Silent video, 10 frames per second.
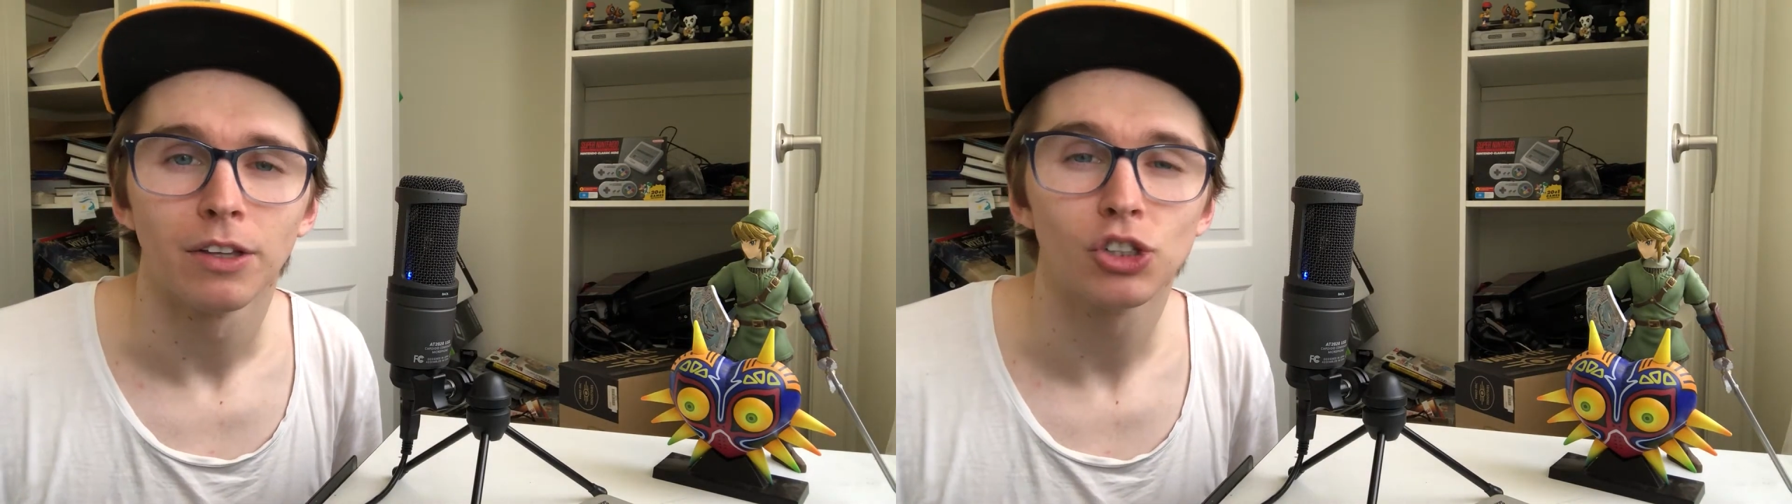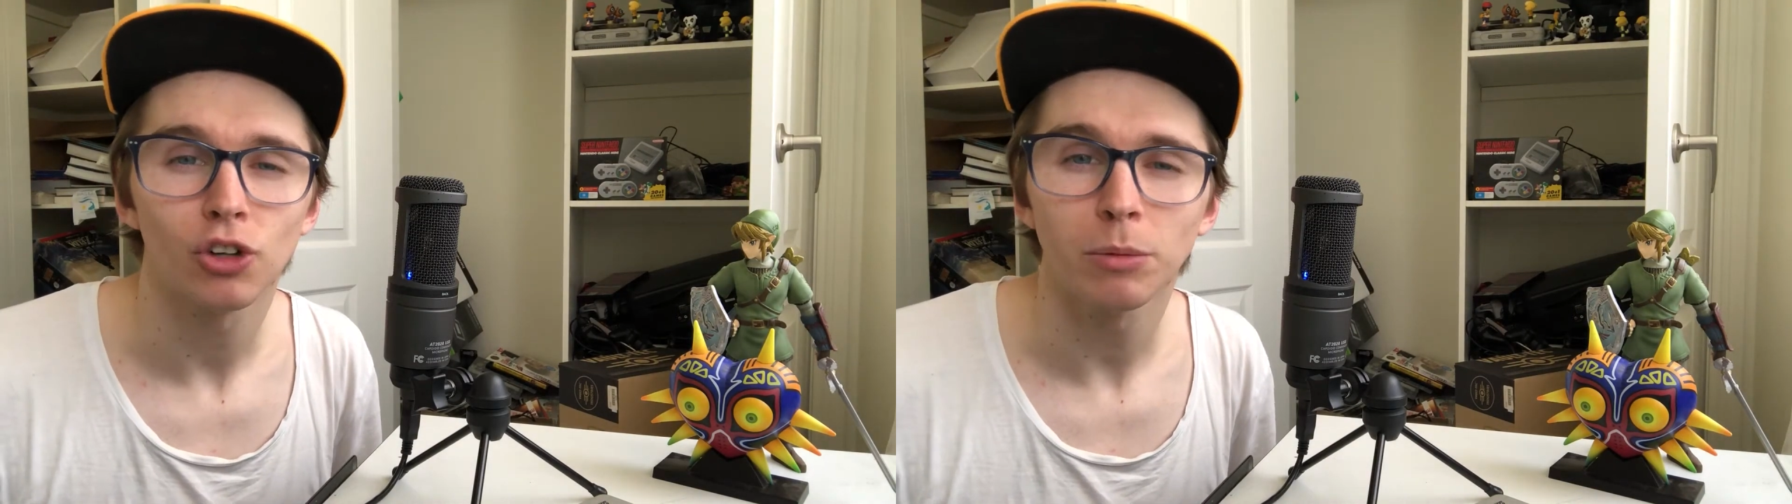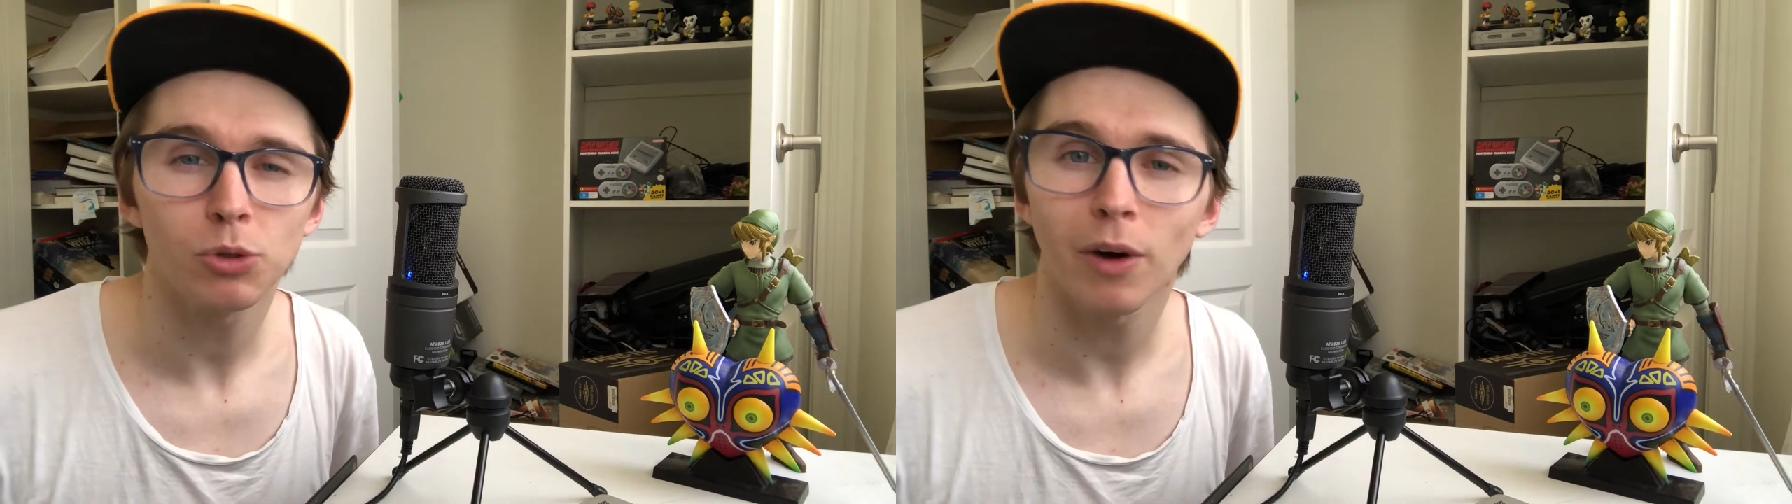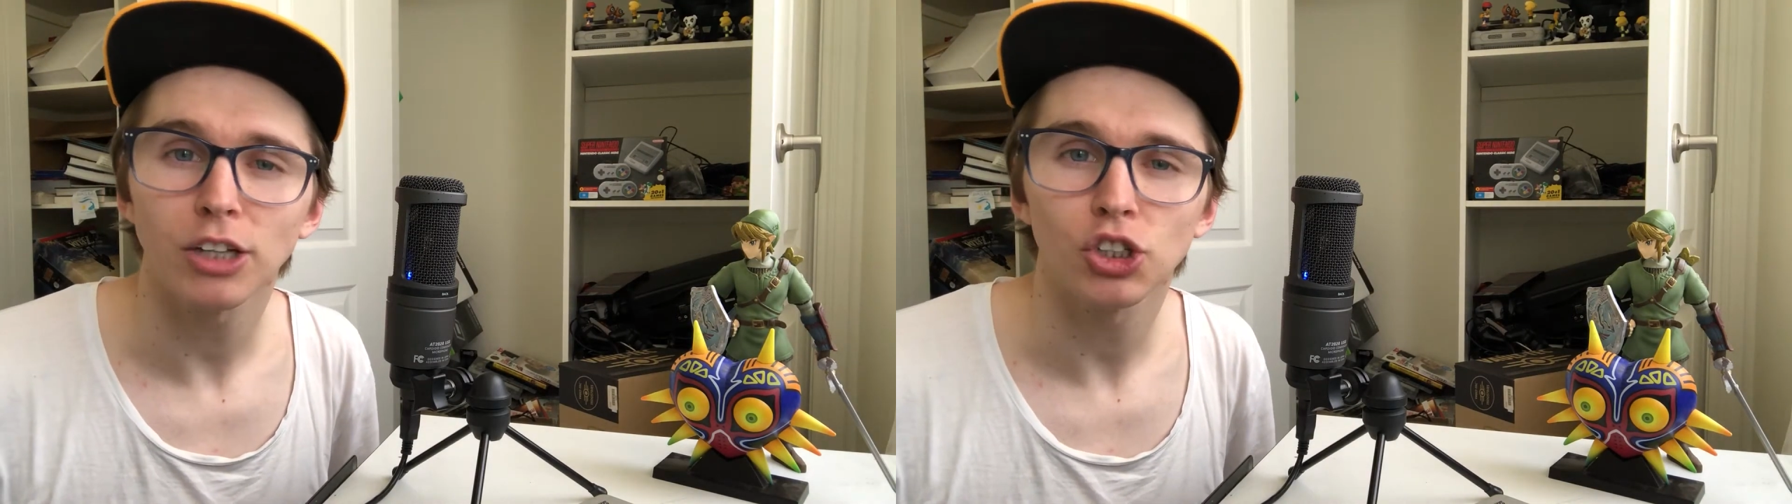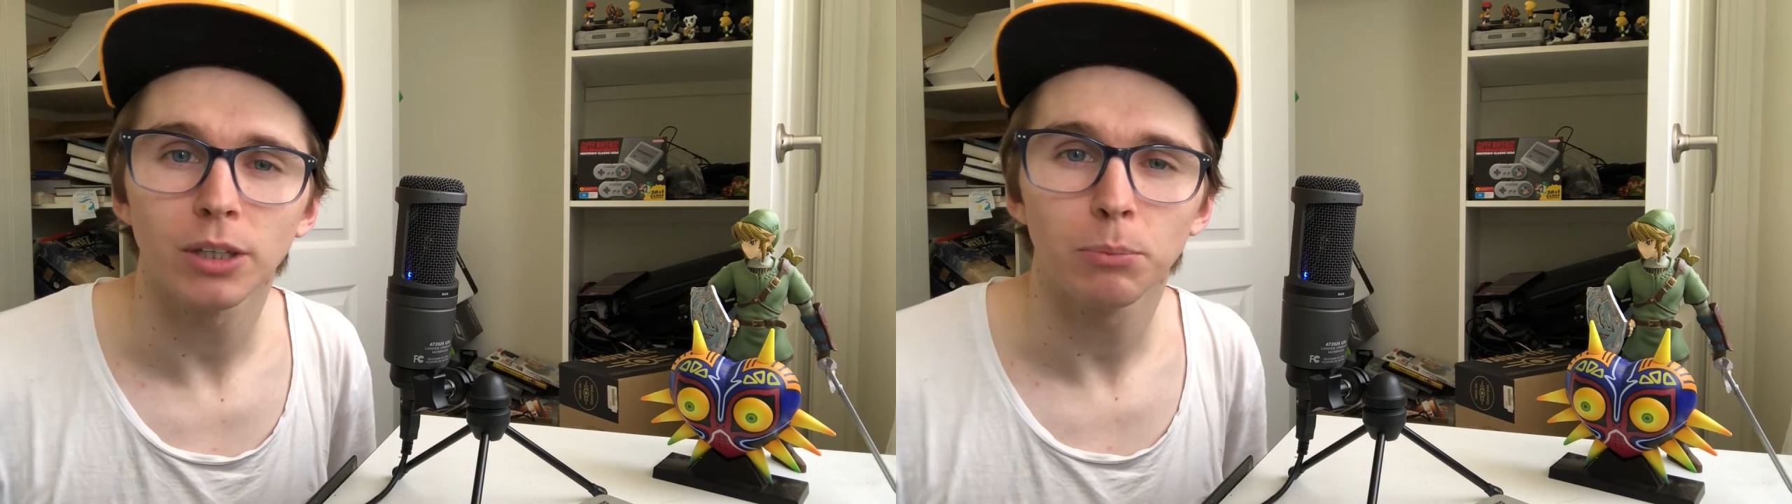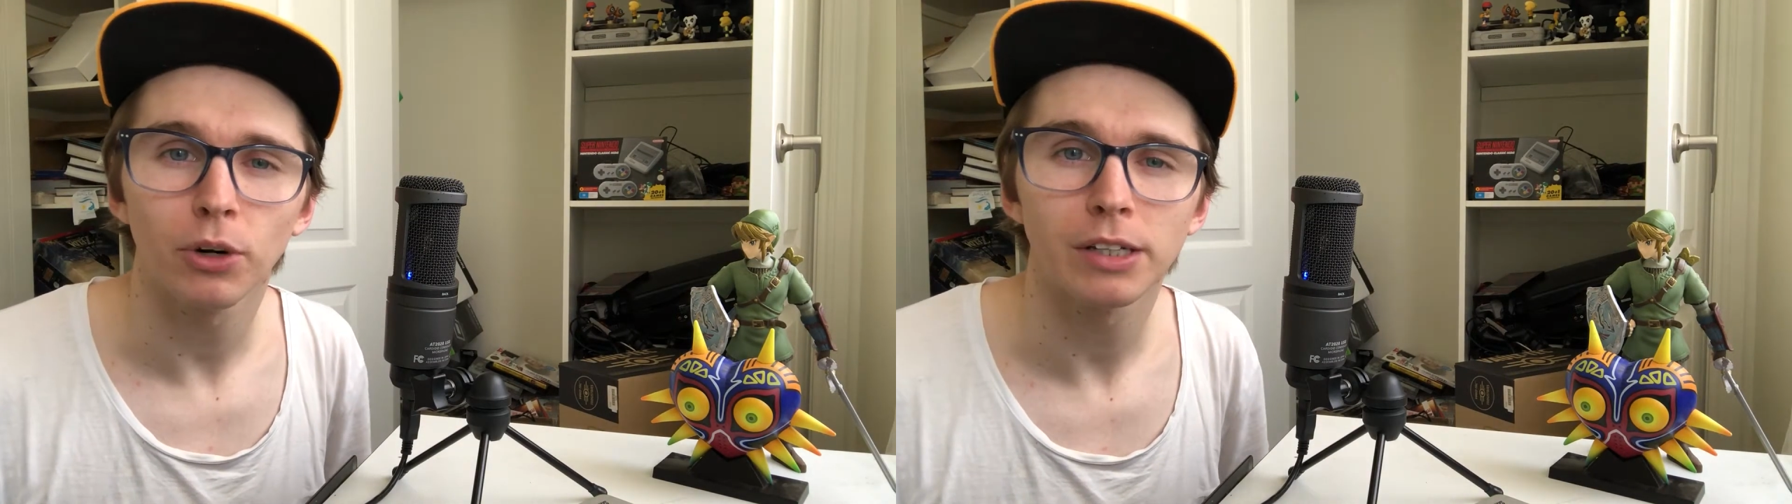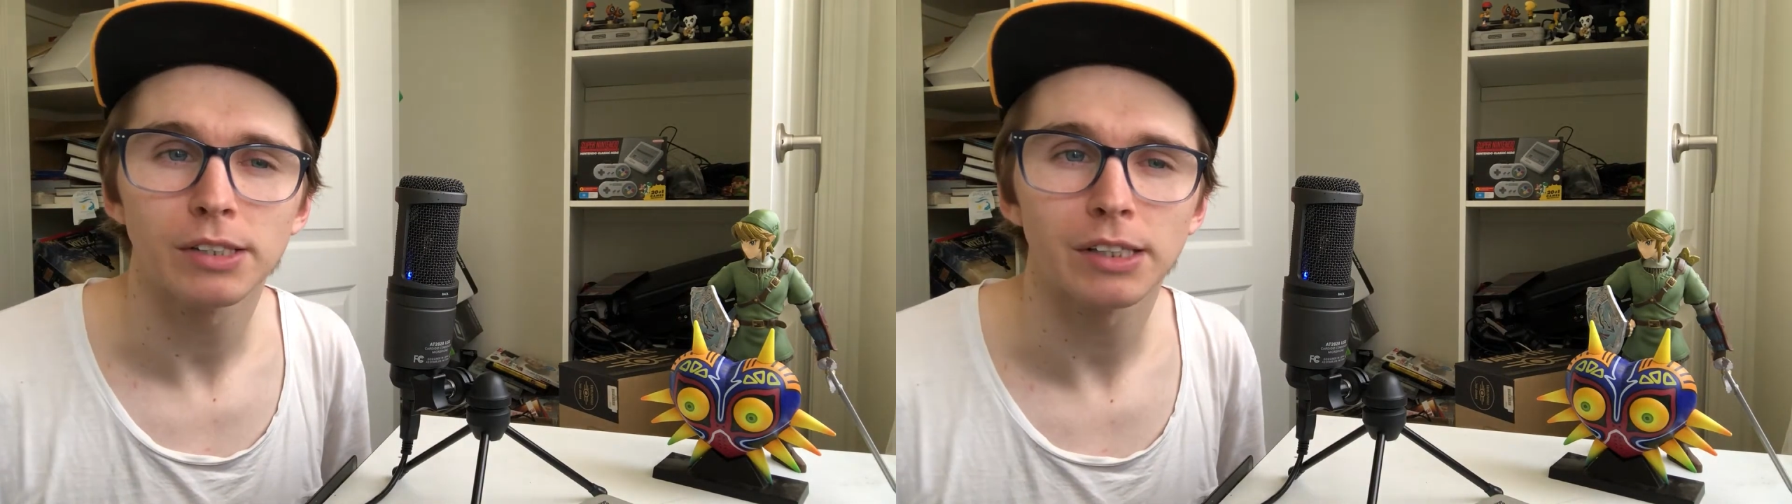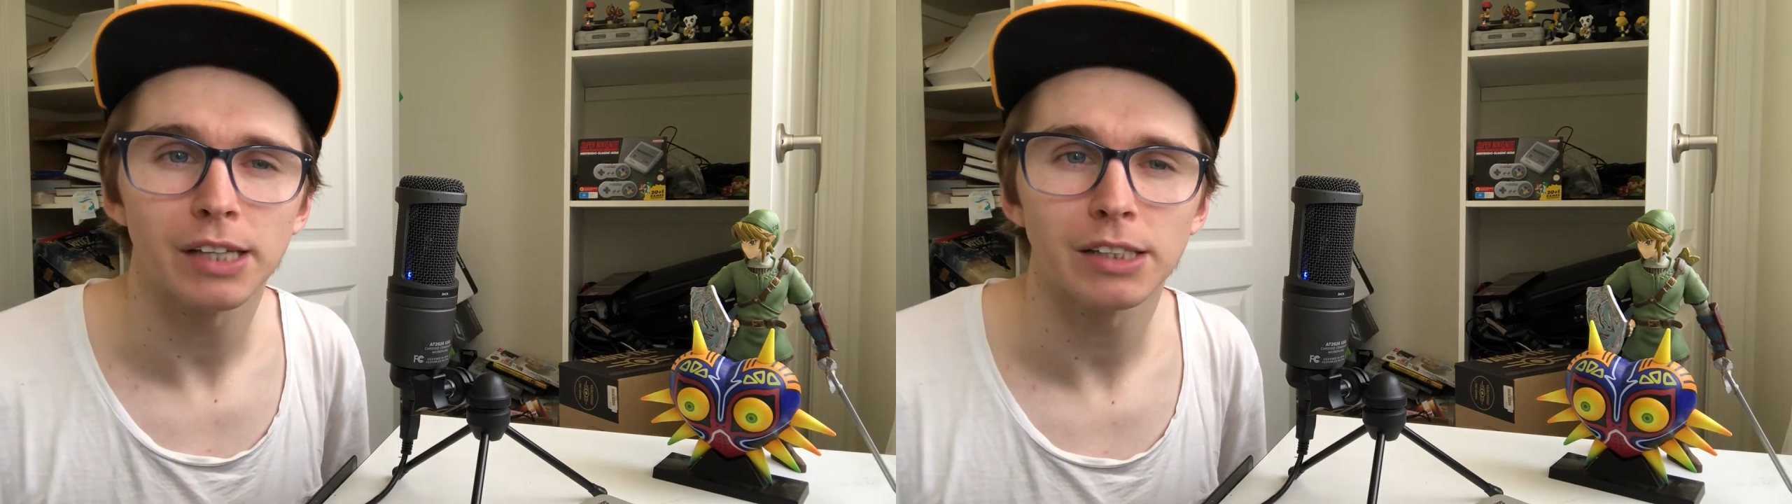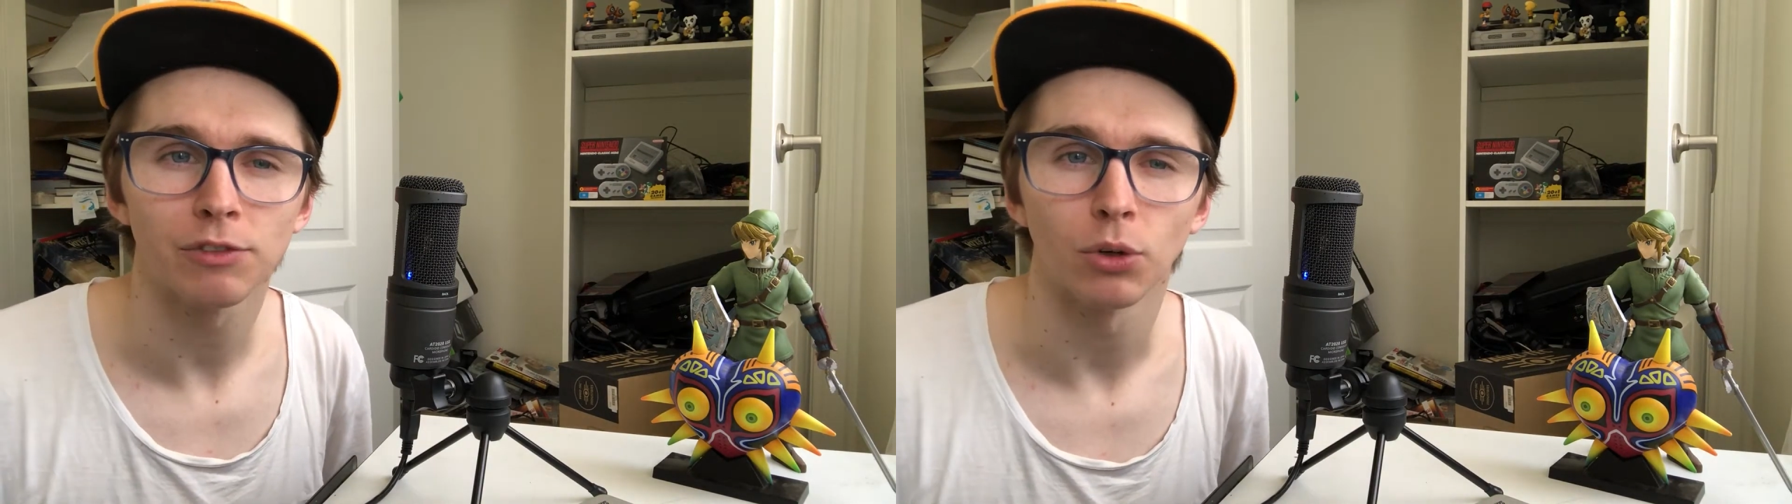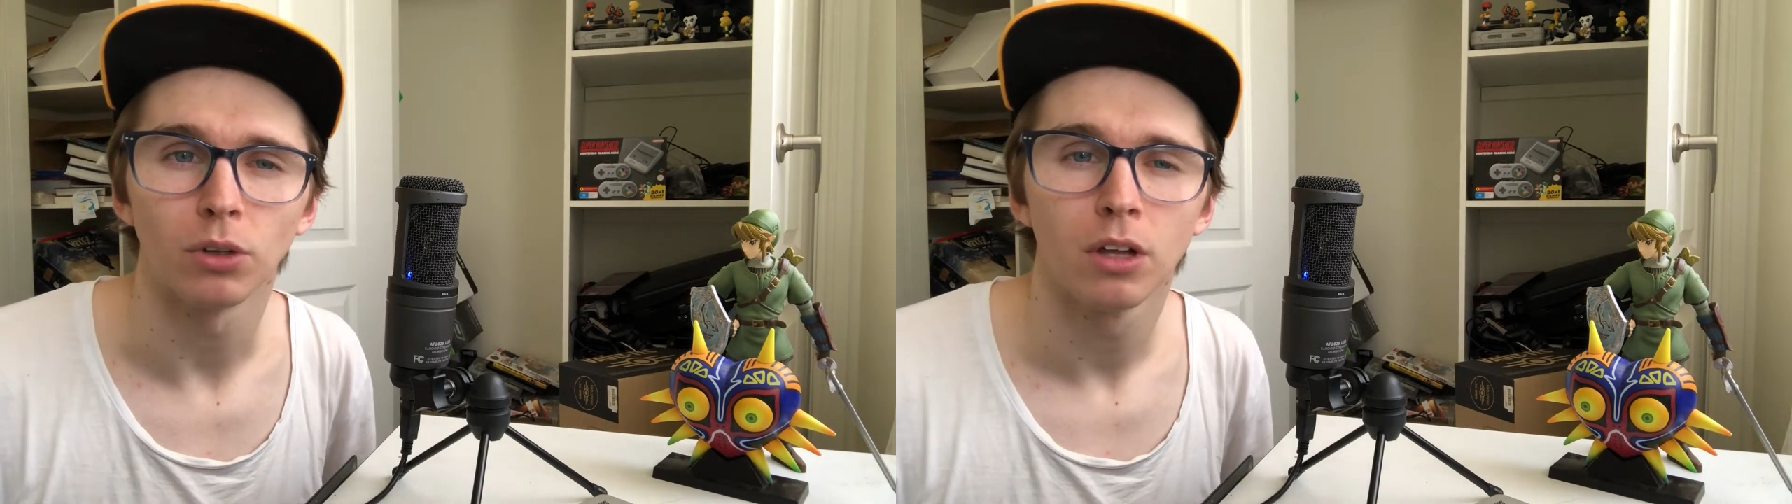The streams were actually pretty
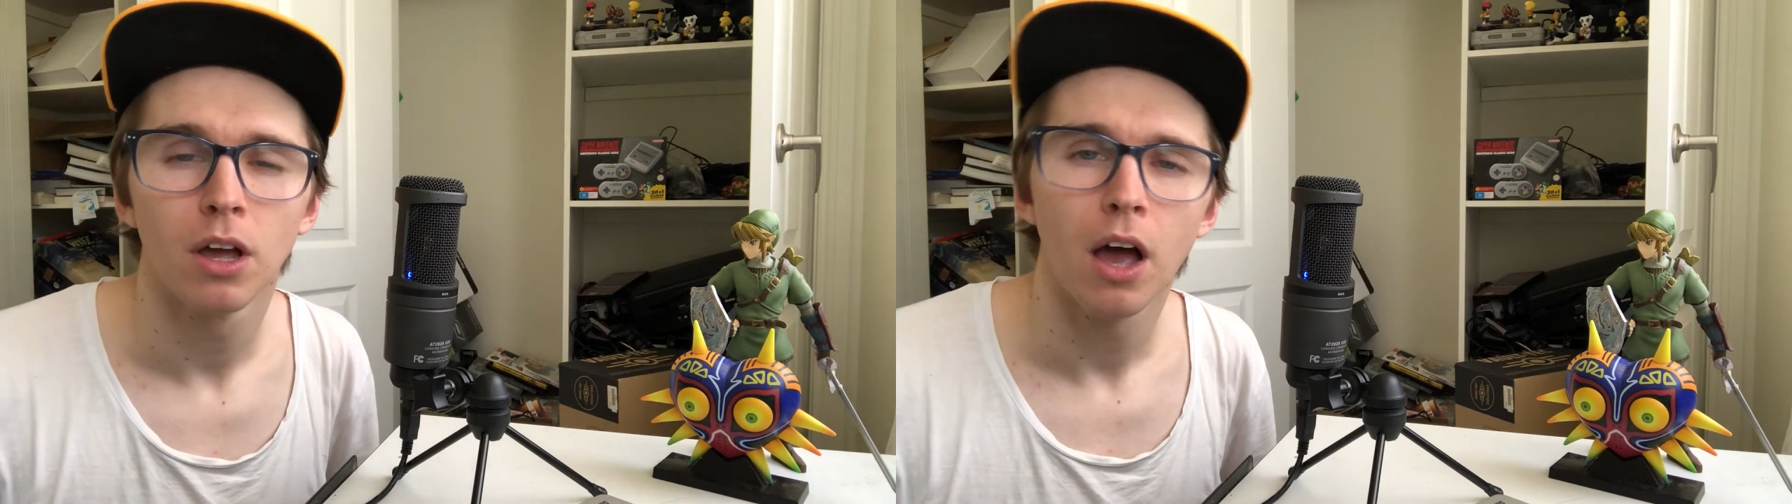successful.